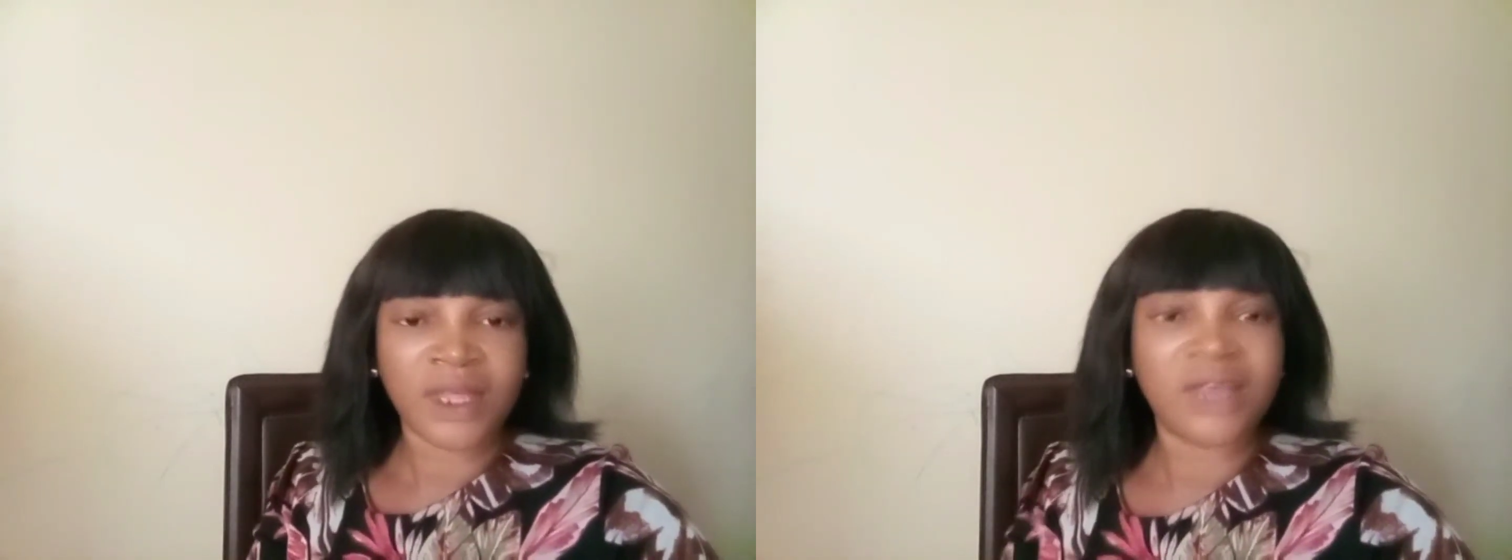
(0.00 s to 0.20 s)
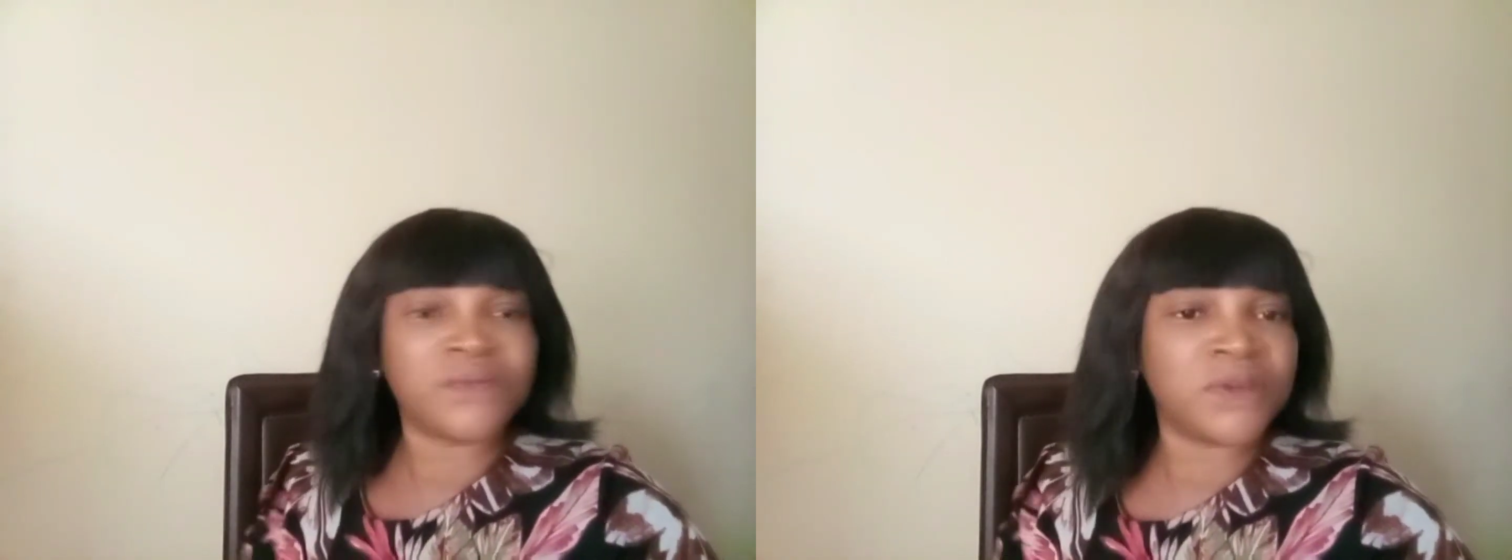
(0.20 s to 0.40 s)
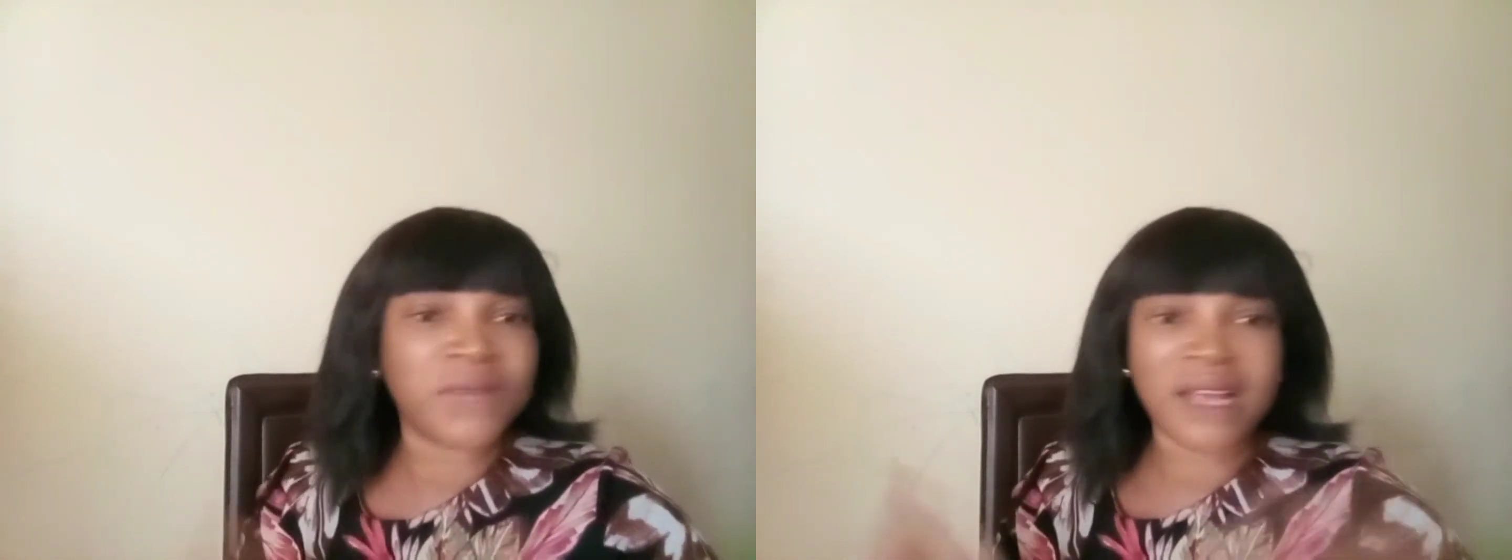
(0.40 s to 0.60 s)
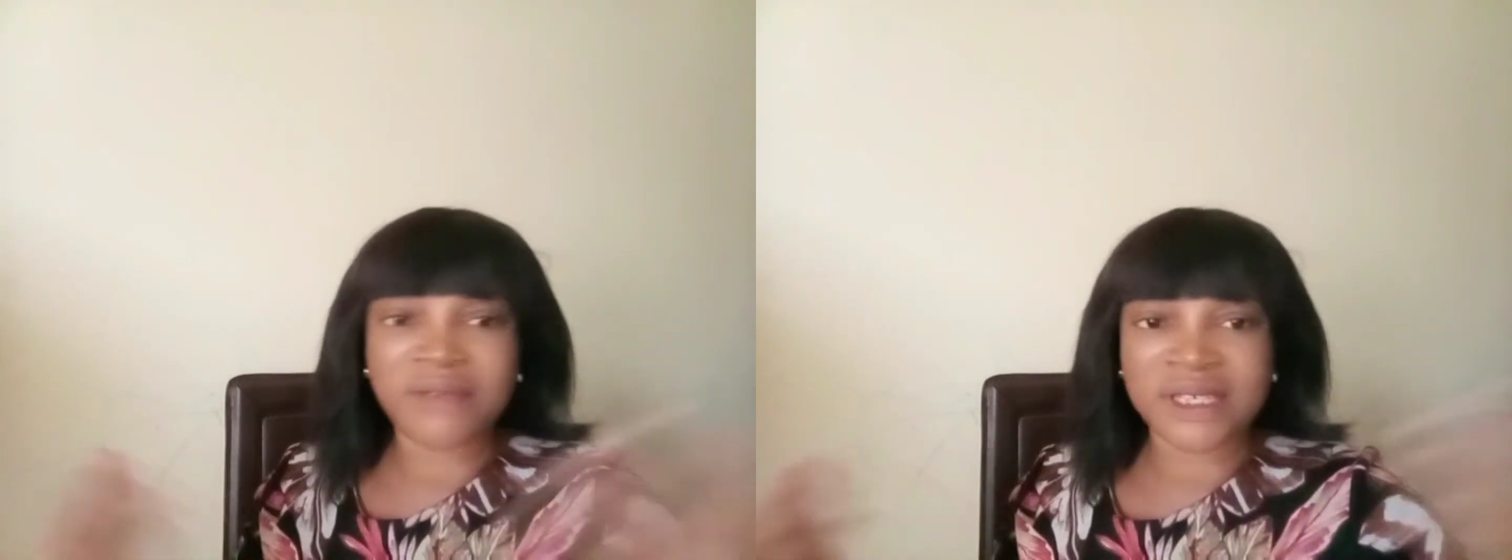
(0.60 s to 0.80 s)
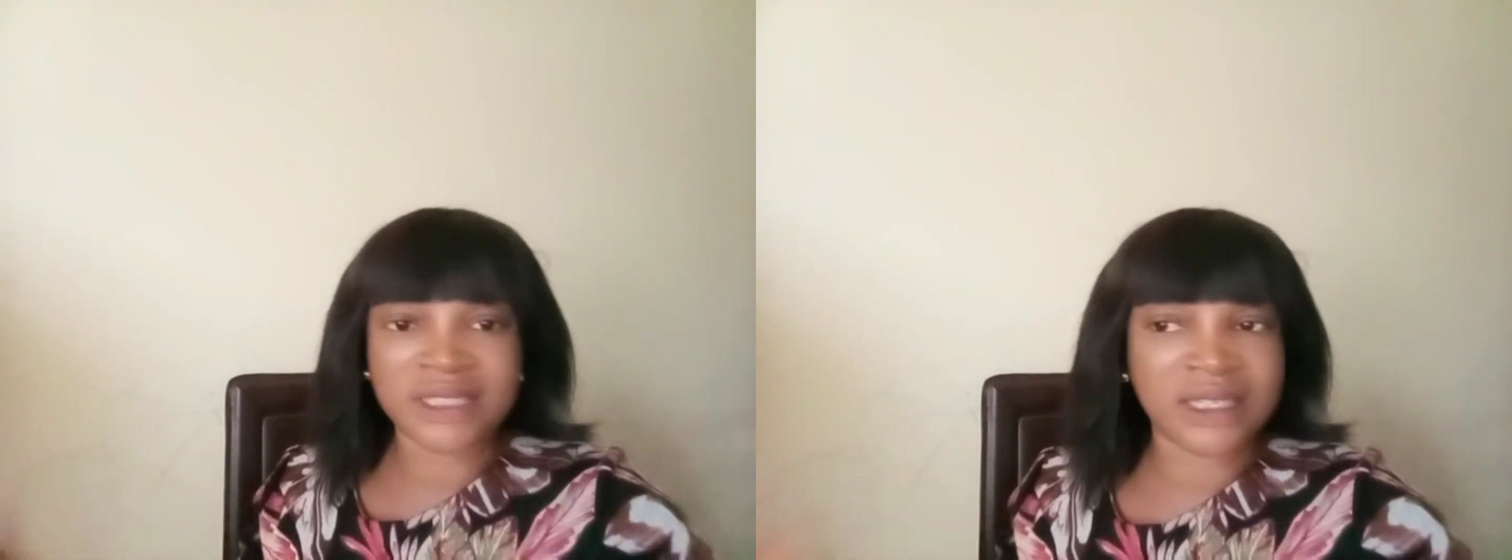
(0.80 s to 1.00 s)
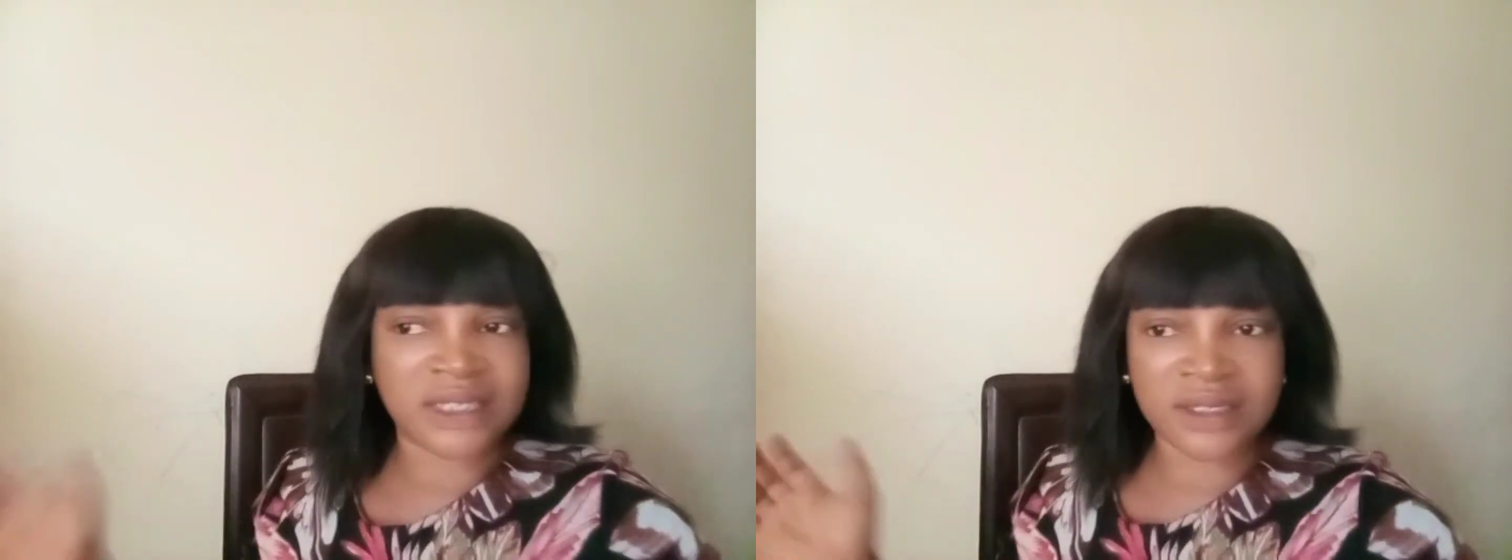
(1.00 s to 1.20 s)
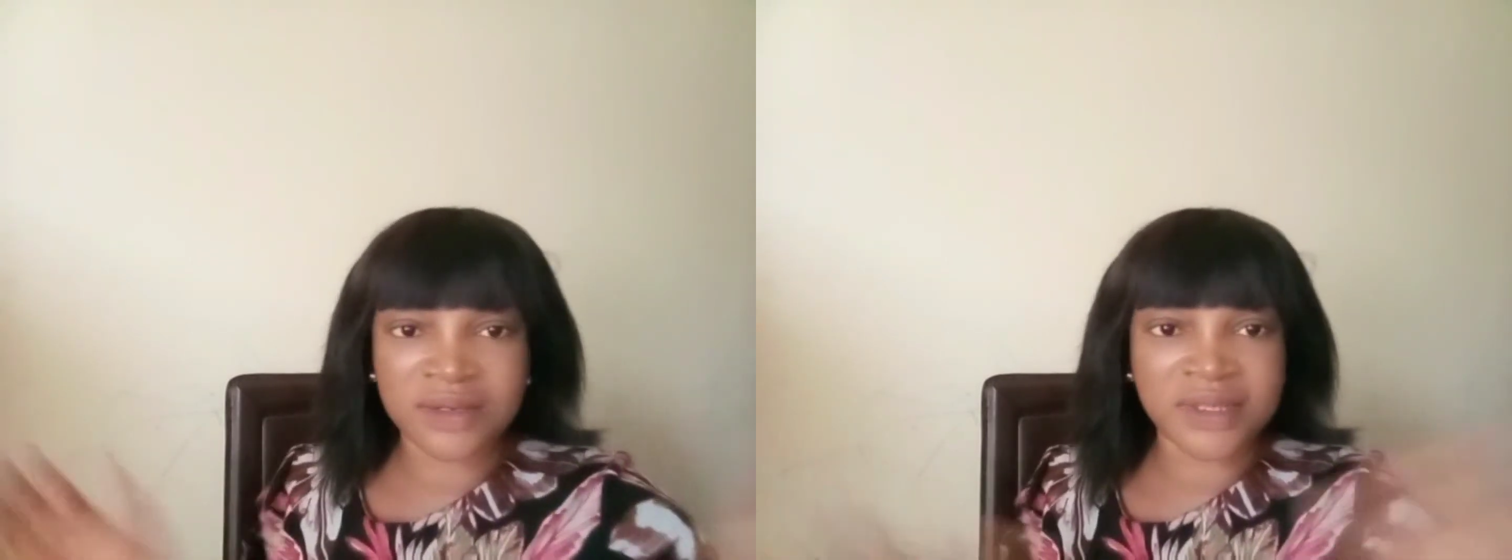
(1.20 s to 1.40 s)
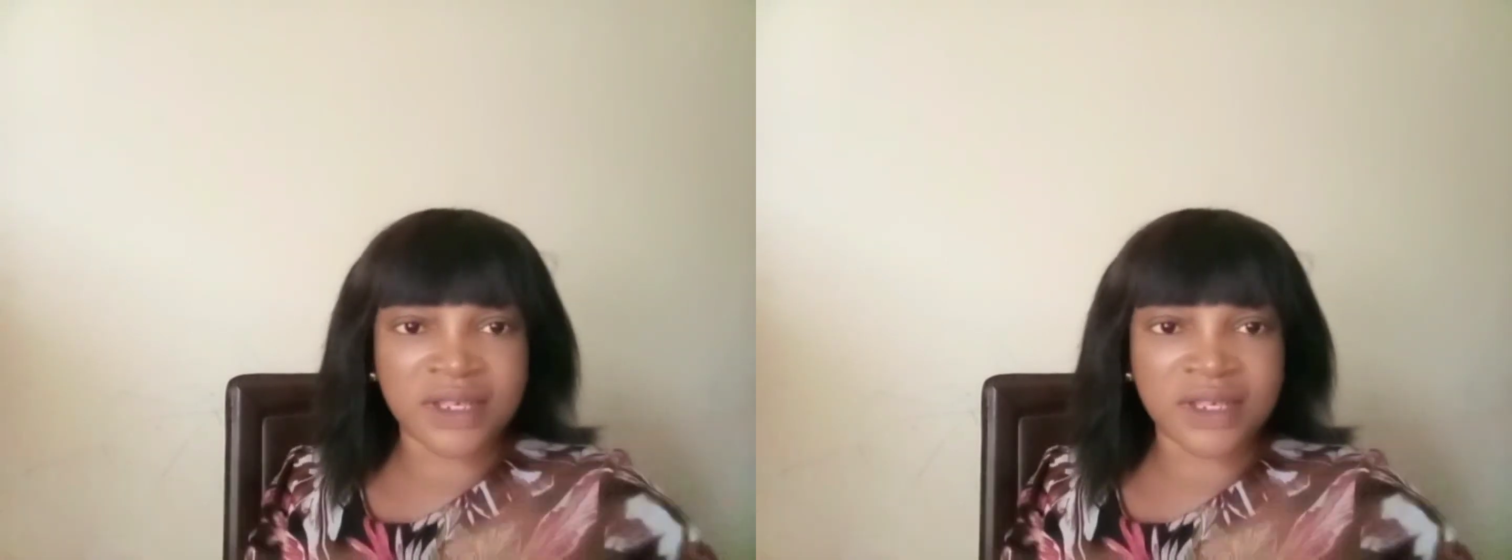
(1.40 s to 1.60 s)
If you even have a
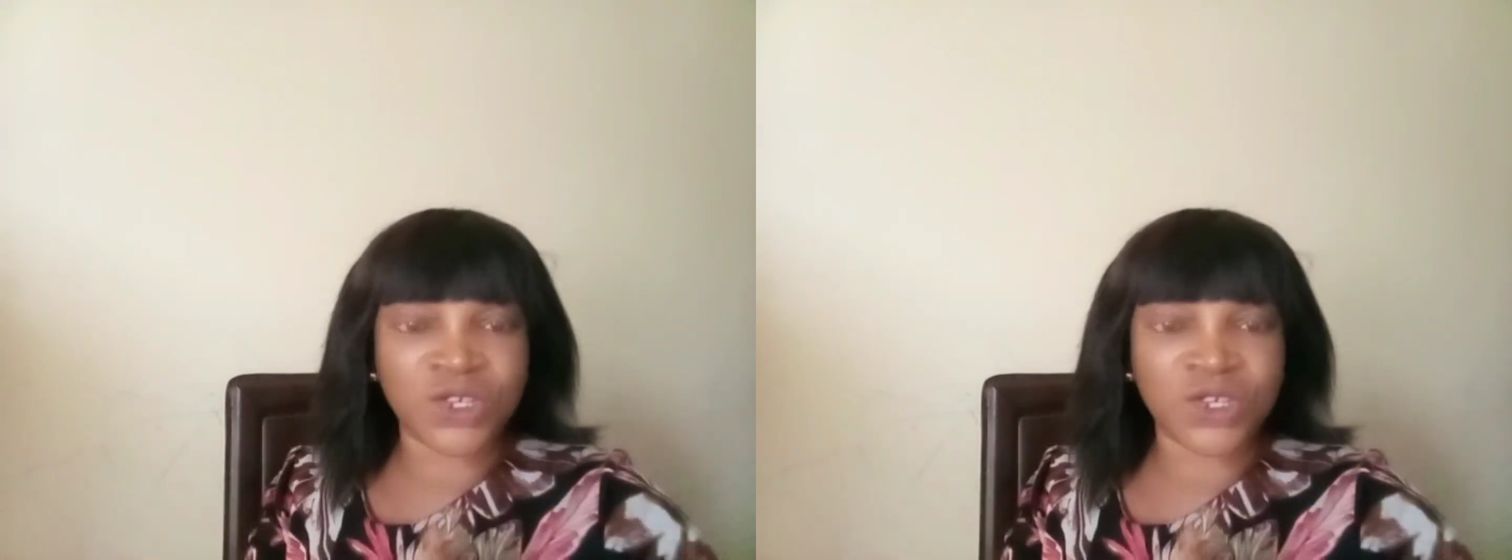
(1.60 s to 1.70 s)
sensitive skin,